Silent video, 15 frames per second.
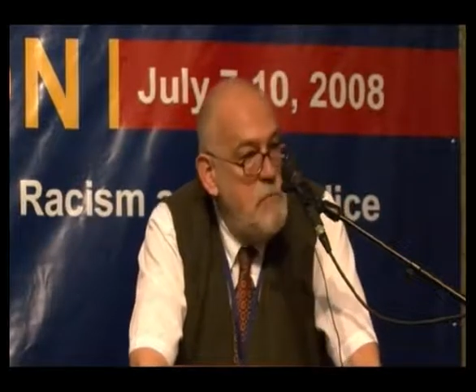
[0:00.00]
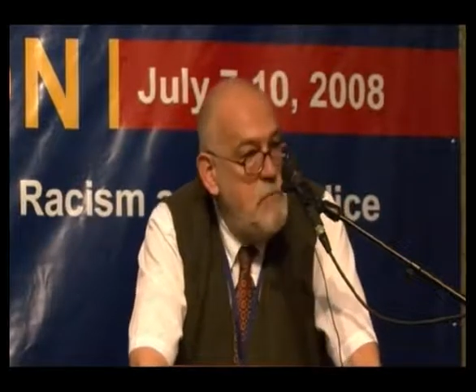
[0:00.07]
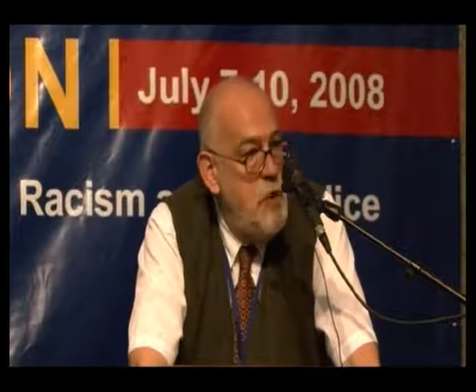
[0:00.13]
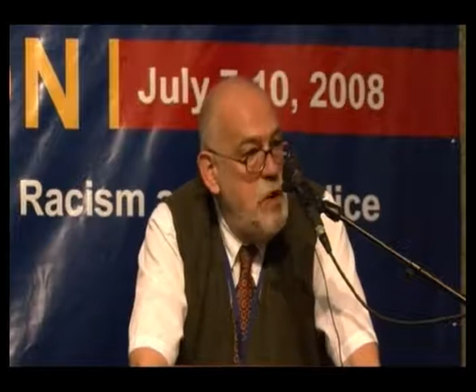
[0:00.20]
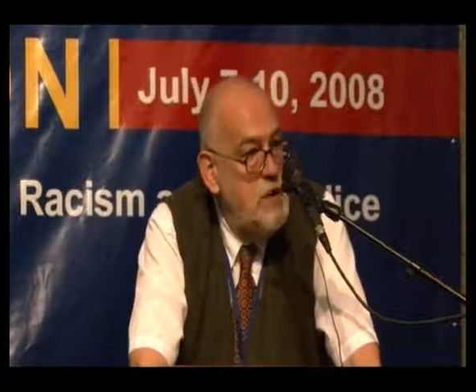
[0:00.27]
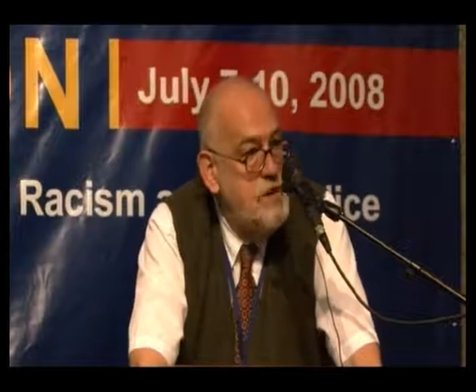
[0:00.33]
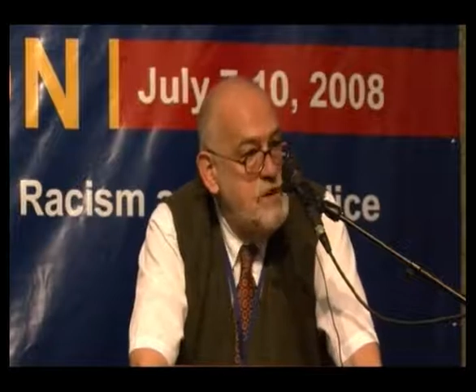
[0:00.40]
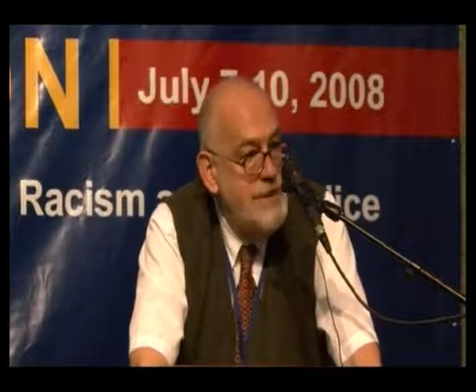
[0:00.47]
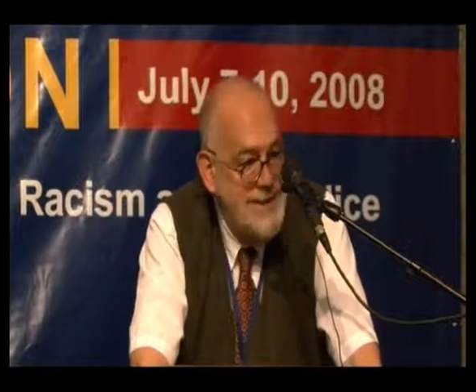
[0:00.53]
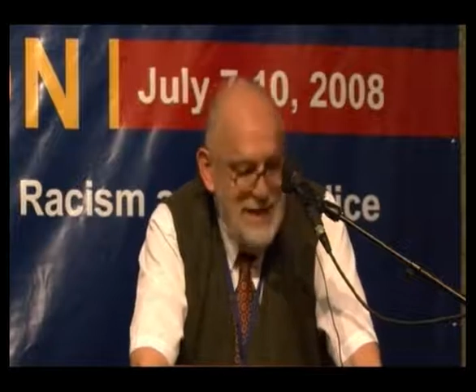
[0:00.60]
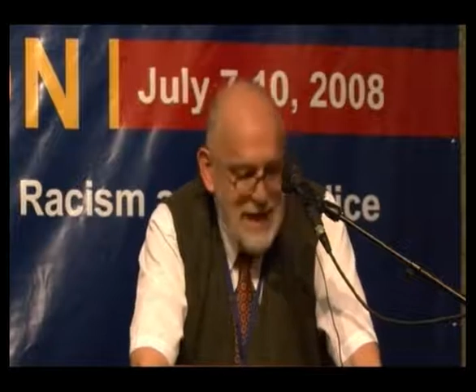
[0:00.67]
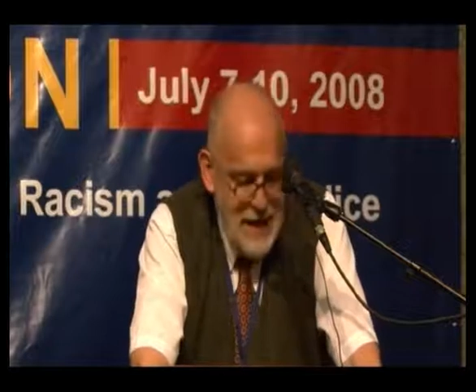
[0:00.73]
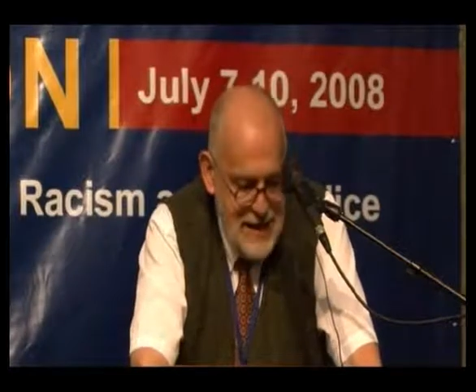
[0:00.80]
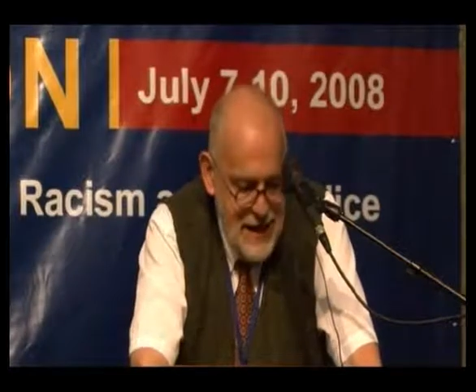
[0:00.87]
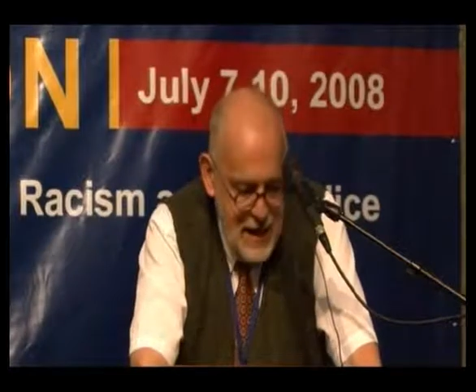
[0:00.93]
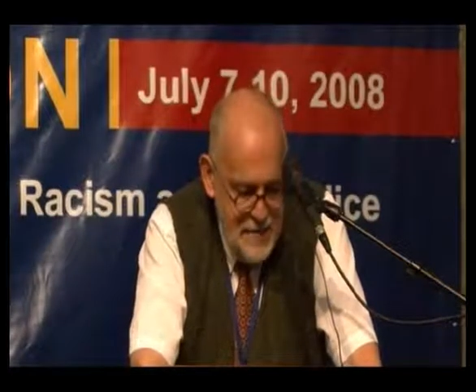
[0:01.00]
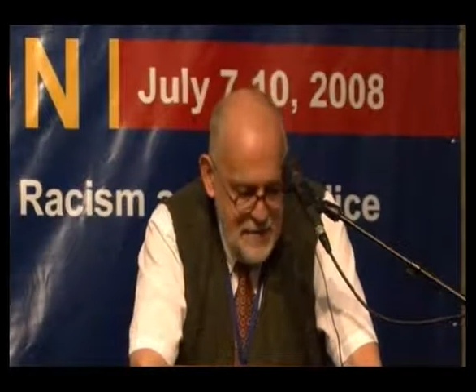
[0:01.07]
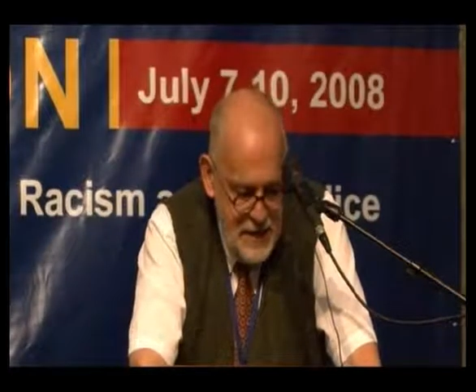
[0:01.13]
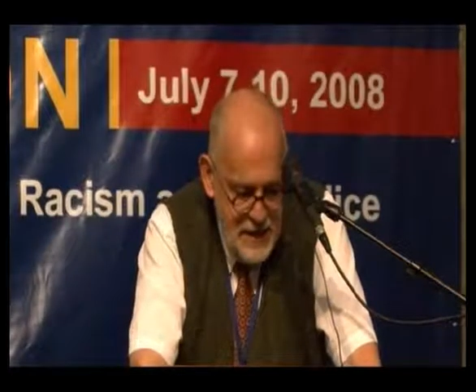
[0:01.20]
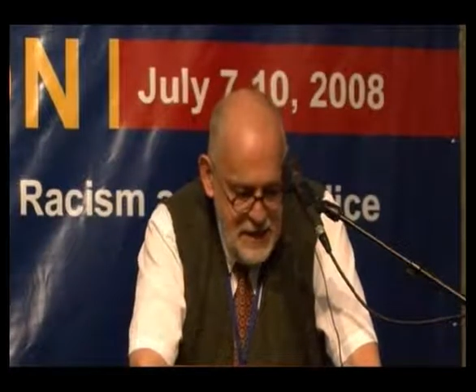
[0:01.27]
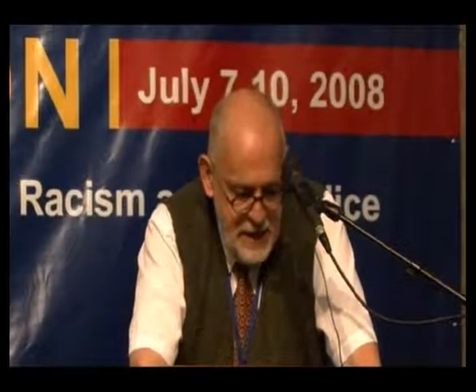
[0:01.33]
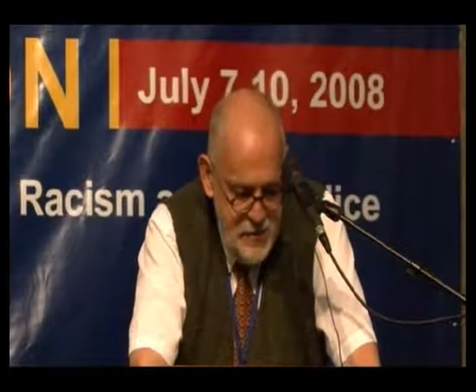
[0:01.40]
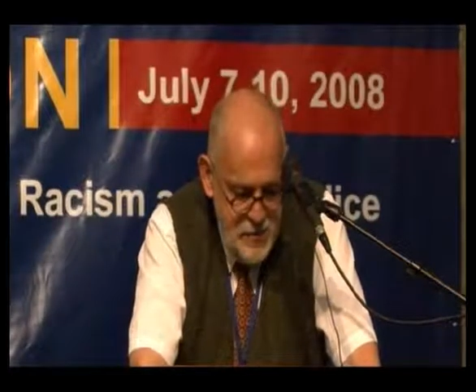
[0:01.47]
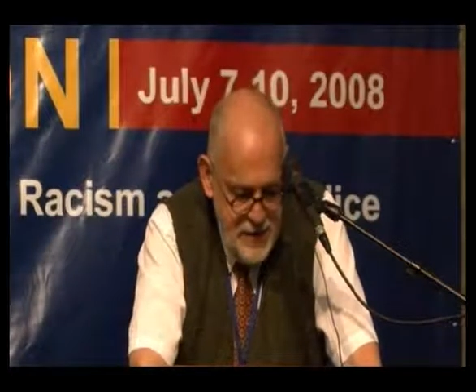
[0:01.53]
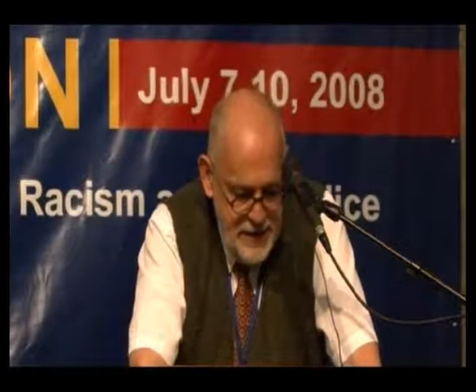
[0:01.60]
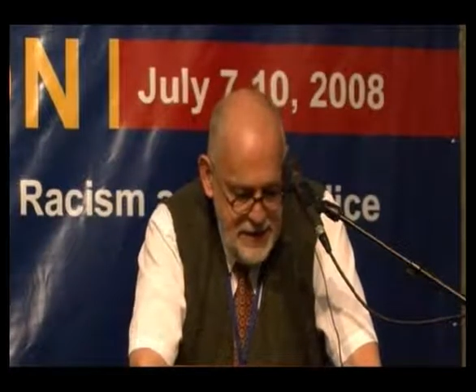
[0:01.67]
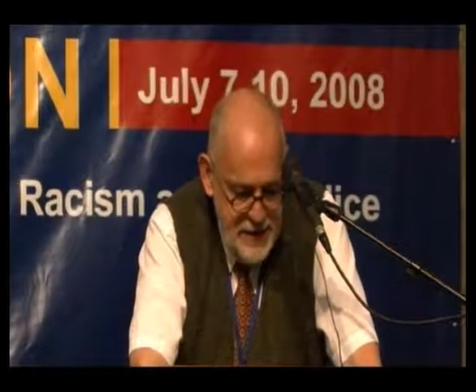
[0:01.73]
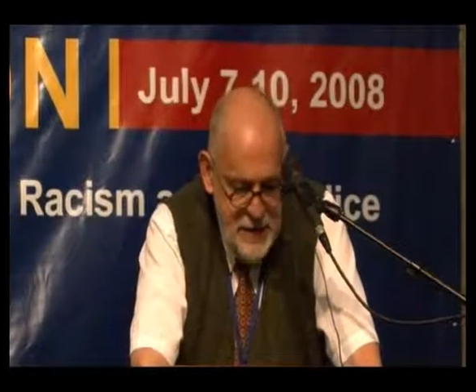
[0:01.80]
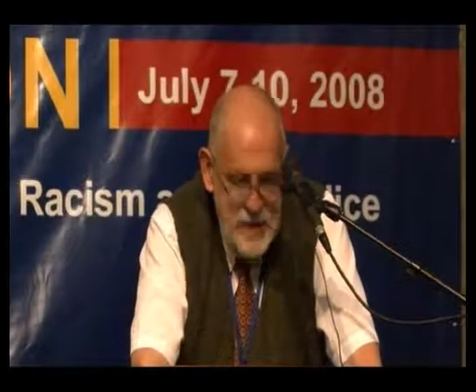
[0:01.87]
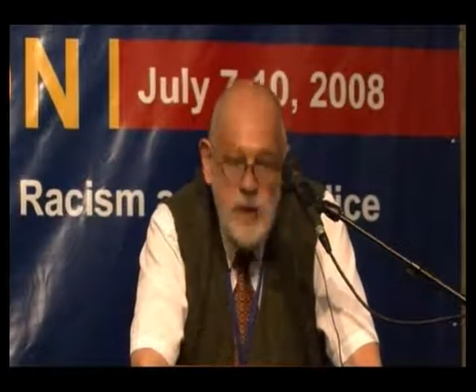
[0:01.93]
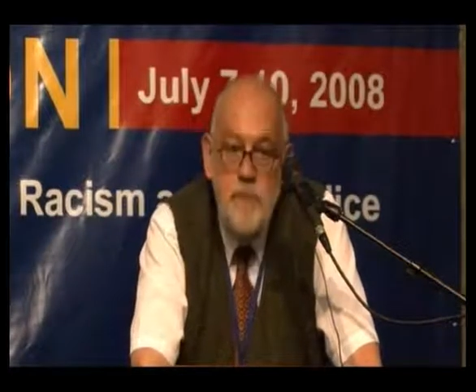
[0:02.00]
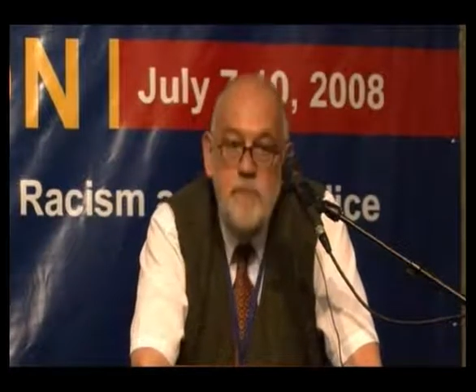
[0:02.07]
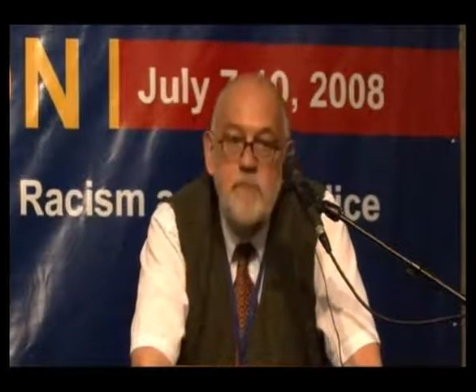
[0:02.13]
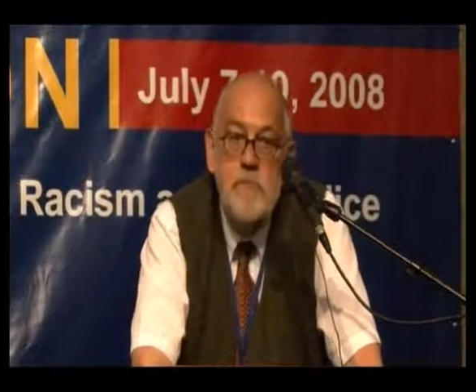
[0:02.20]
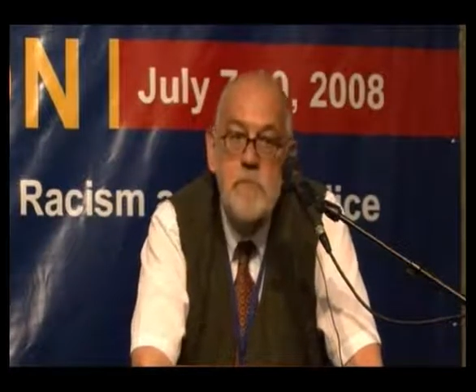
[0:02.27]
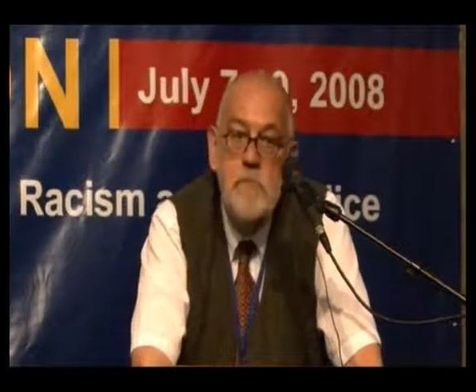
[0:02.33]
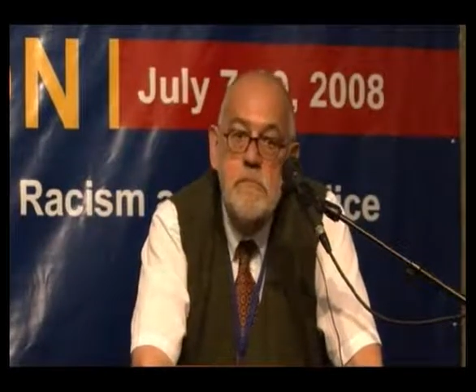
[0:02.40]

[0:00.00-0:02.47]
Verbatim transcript: persons like Amin al Husseini,